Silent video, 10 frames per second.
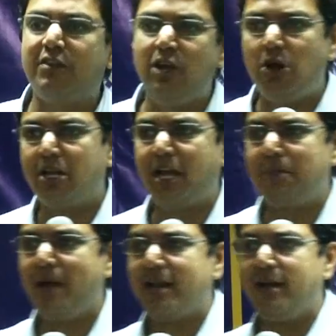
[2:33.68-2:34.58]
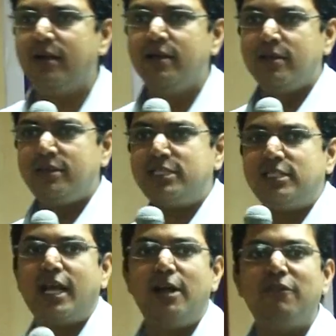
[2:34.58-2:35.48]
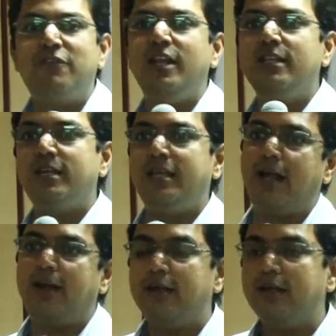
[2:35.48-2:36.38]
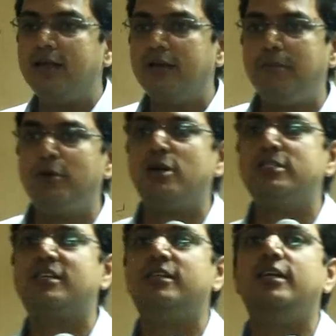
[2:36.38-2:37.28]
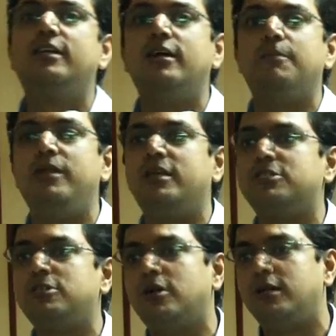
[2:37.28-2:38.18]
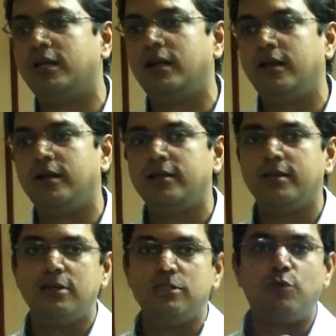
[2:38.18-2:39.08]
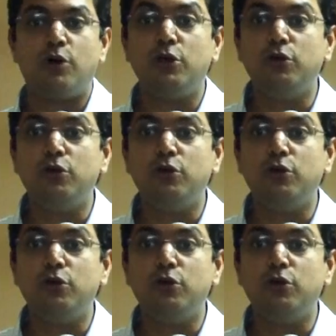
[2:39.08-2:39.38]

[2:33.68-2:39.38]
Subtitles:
will not get married. That's the kind of feeling that he had. Because a credit card application got declined. So what do you